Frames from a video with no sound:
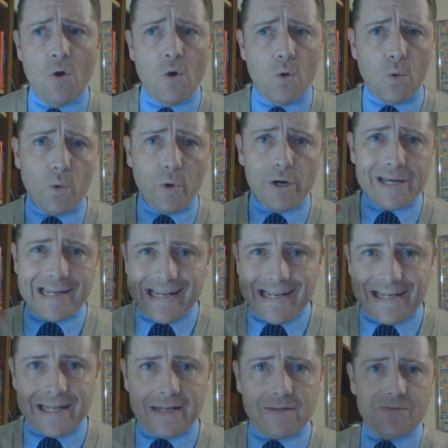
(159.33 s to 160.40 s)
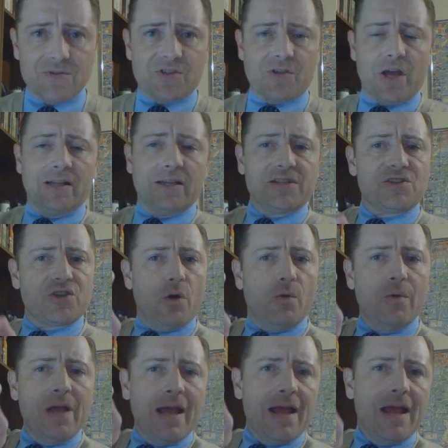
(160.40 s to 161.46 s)
or knead it slightly. So
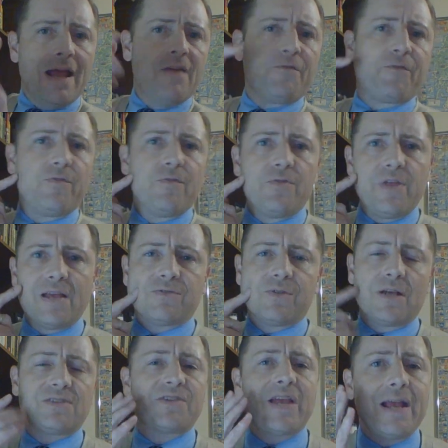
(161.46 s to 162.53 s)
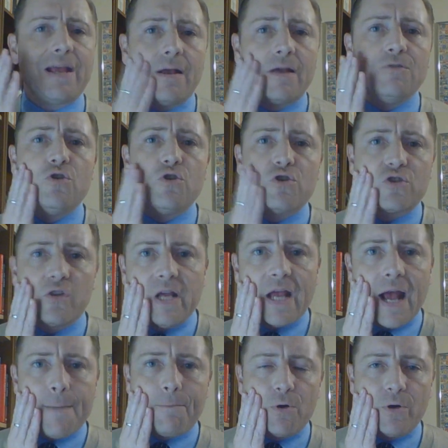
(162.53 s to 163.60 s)
if this, let's say, usually I
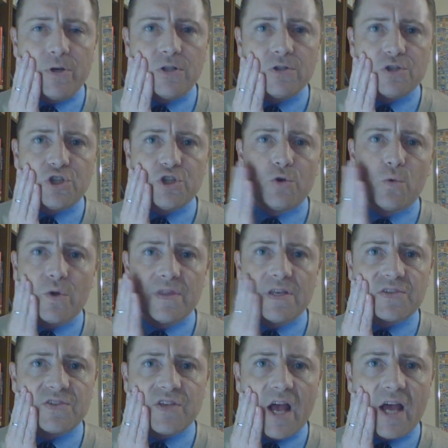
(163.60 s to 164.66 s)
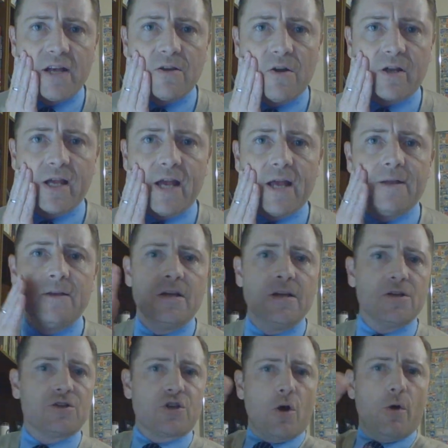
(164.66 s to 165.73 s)
put chew on this side, okay?
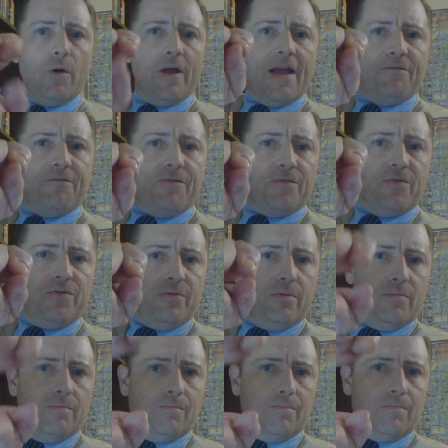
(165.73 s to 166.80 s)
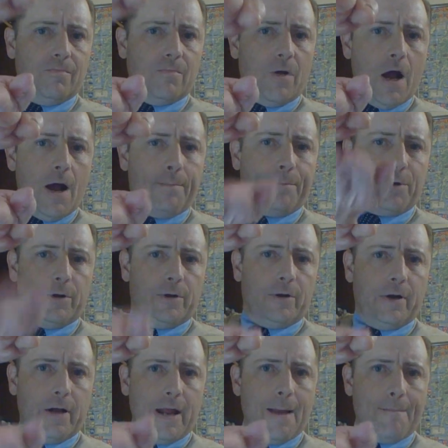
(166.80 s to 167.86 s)
So if upper
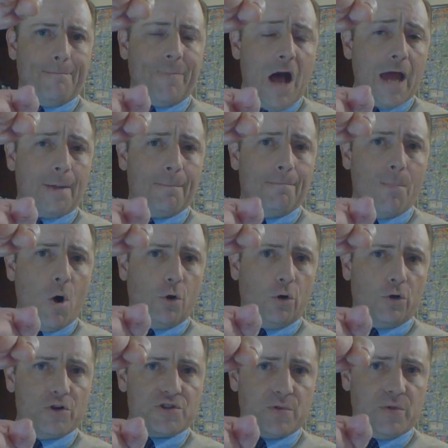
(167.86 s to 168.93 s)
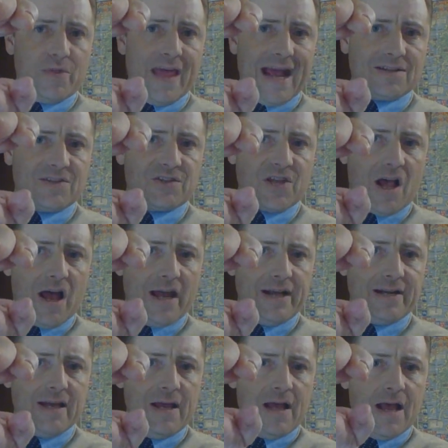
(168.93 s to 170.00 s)
and bottom molars on that side,
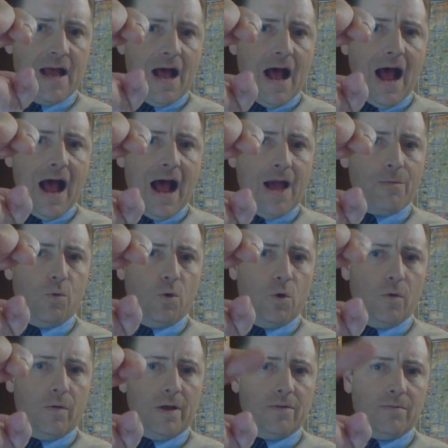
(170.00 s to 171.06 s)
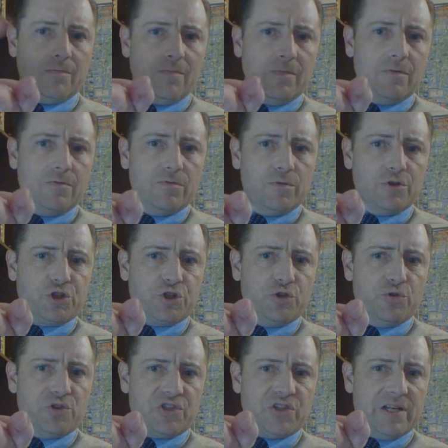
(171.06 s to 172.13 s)
I will, the chew
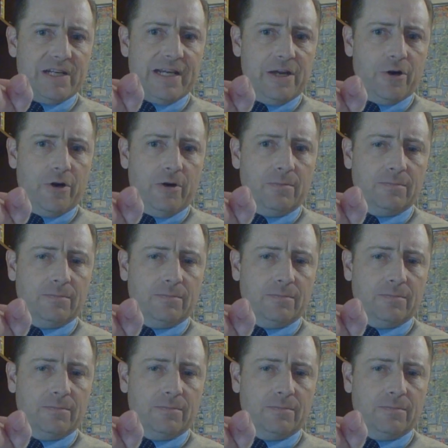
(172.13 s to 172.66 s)
sitting here,